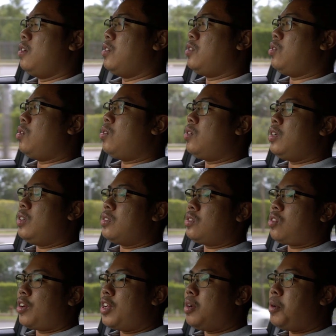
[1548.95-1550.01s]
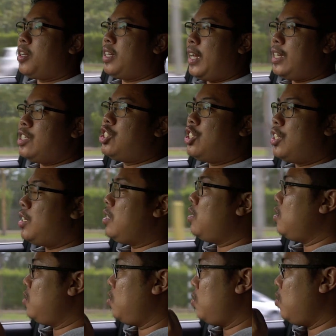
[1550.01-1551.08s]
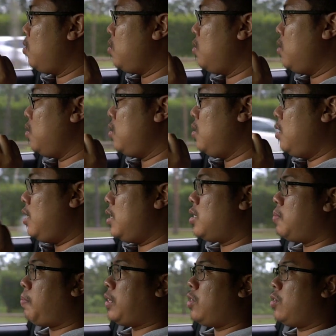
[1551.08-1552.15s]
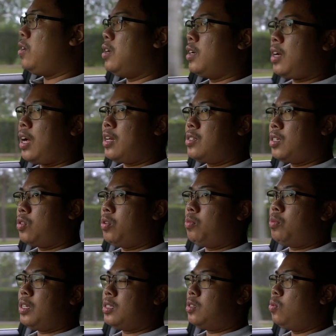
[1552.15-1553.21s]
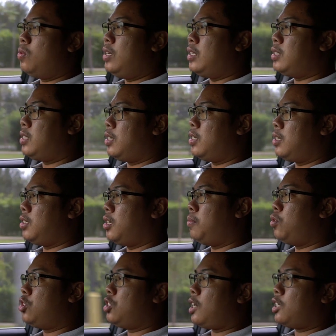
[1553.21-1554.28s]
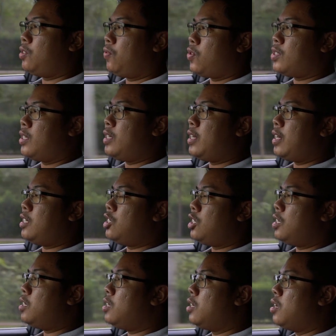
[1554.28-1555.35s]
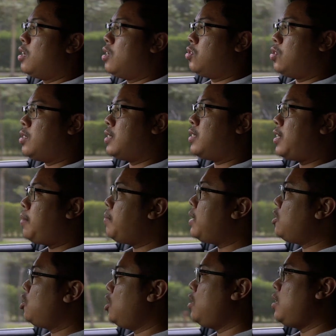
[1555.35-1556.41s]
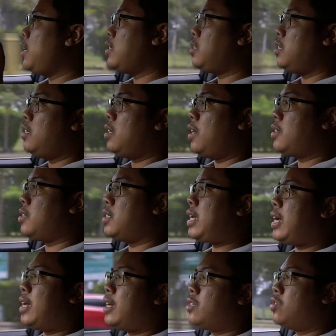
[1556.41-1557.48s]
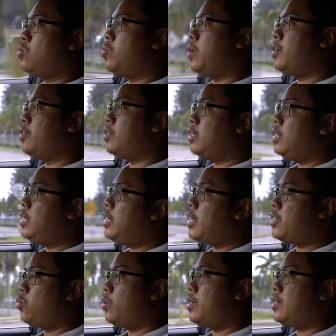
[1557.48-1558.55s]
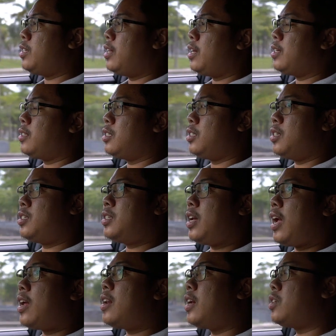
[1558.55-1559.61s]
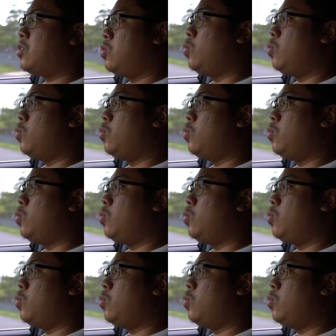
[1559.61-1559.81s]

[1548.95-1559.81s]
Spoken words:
So talking about the engine, so this particular car is equipped with a 2-liter turbocharged 4-cylinder engine. So it's the same engine as in the Lexus IS 200T as well as the Lexus NX